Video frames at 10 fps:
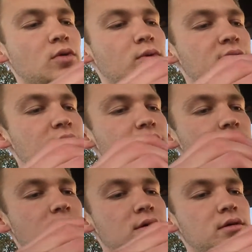
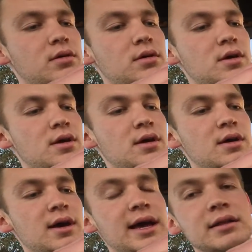with
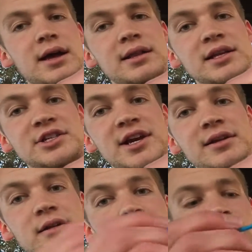a lightly
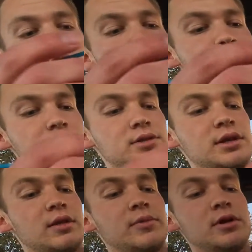shaded cross
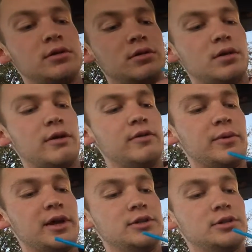in the middle of the
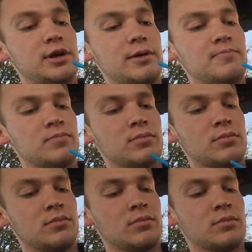page. Okay.
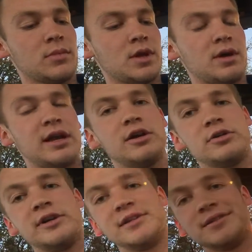And y'all
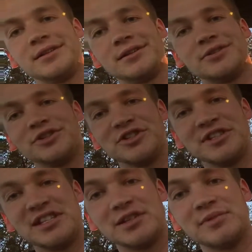don't need to see this, you can
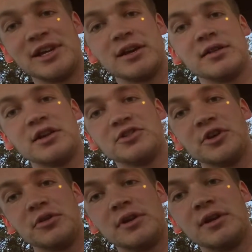just listen to me and then I'll show
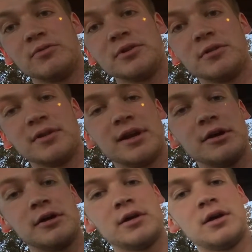you the end result
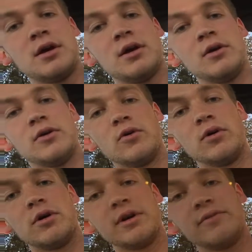later.
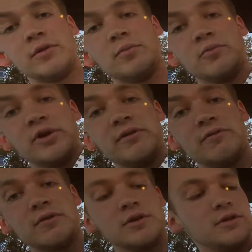Or I'll give you brief.
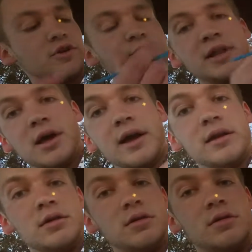Look, there's my
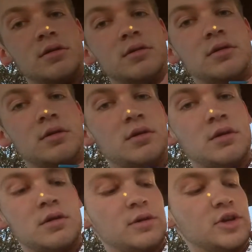line.
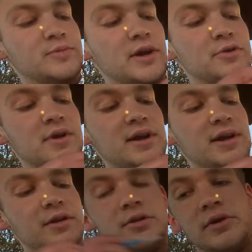There's my other line.
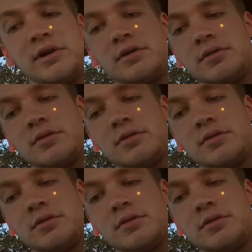I can do it